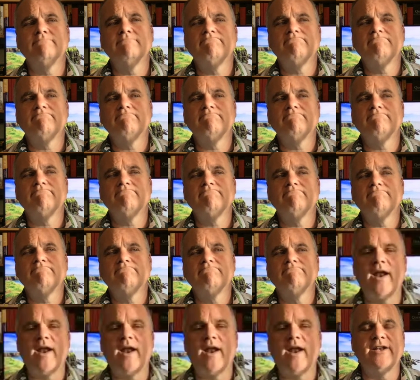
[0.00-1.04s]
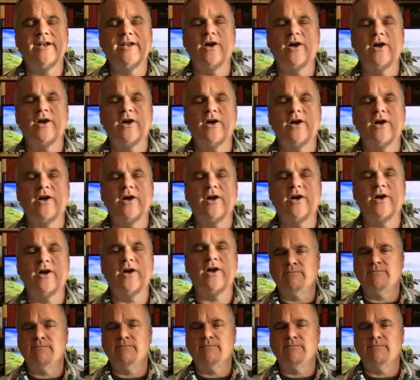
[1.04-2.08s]
take what I know about
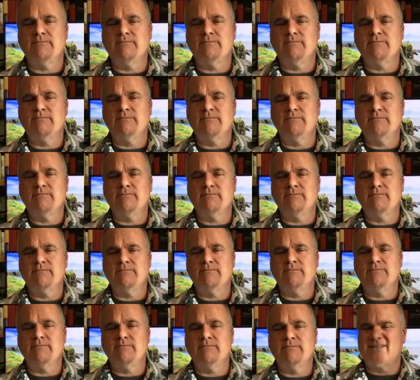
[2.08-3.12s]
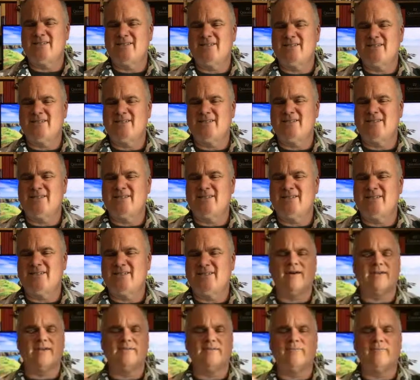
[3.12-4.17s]
my customer, my
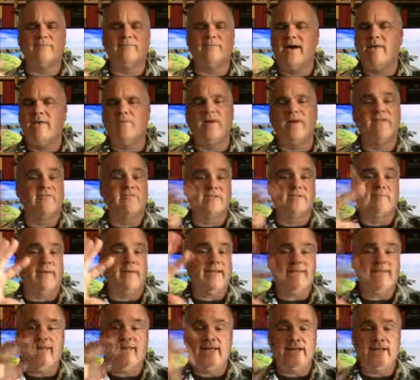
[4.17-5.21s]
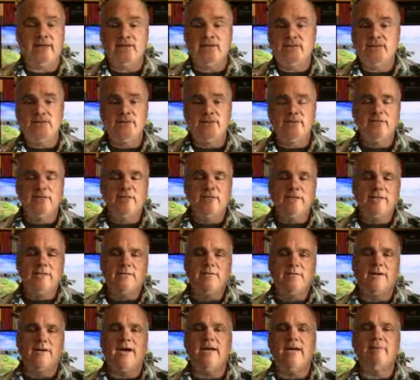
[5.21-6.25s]
product, my whatever's in my data,
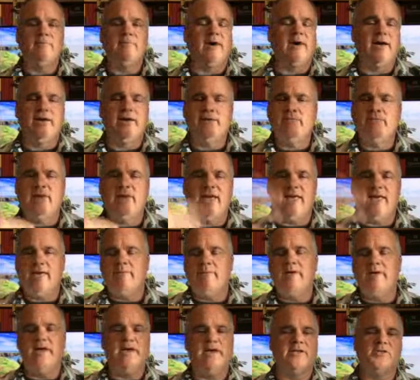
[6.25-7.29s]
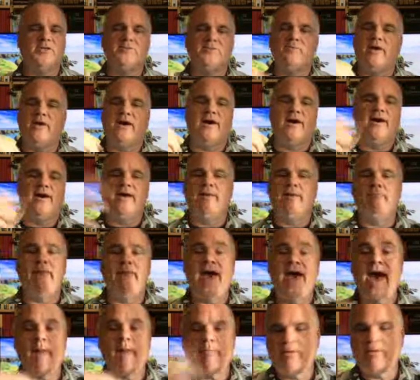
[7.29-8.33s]
right? My image, my
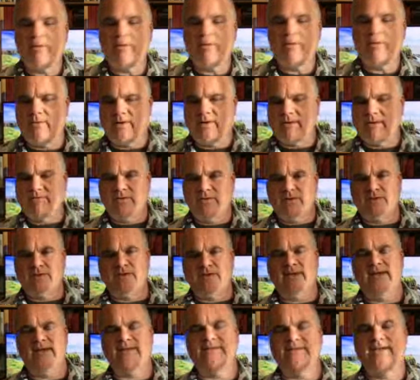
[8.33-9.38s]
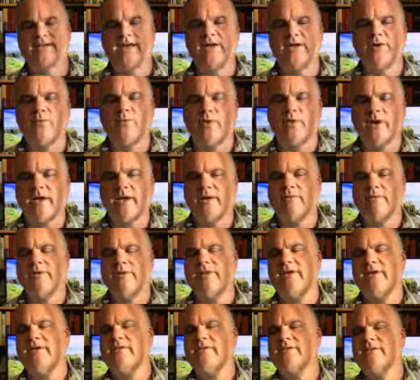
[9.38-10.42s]
map, whatever the data set you're working with
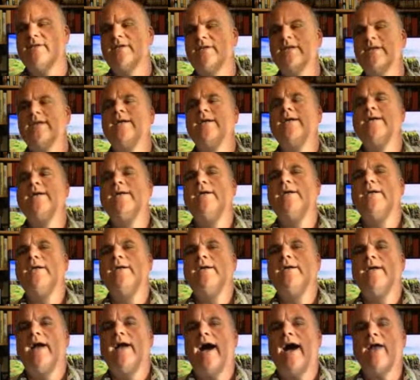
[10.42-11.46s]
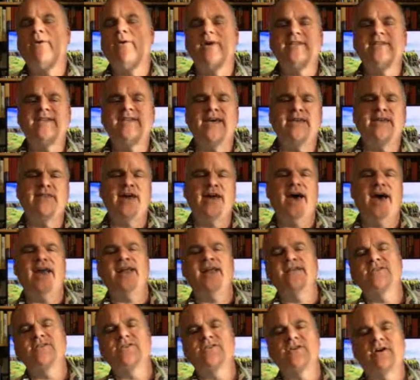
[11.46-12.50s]
is. How do I take that
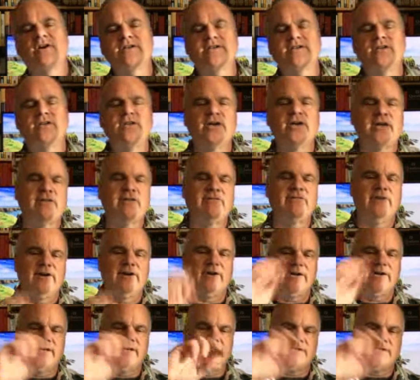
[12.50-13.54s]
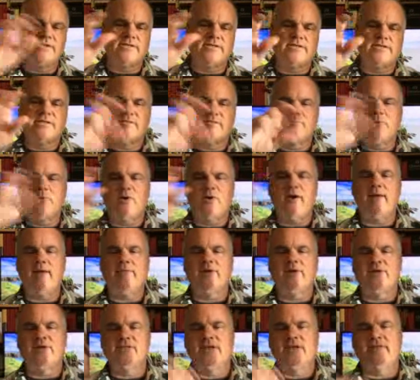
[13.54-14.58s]
and start to look at various
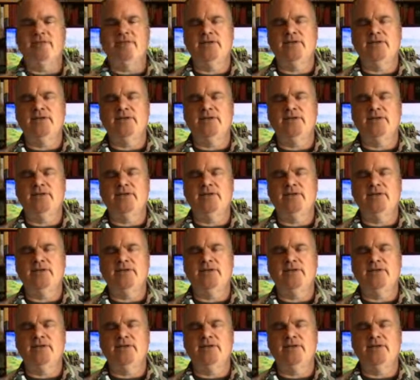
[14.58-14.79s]
parameters of it?